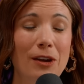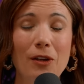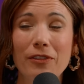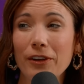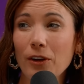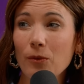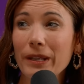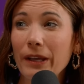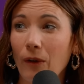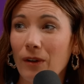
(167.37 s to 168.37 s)
are that are
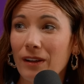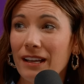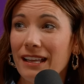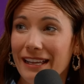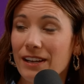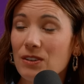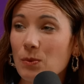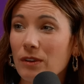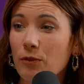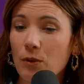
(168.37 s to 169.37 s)
real.
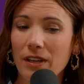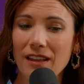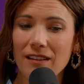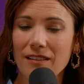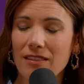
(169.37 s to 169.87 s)
Here's one for you.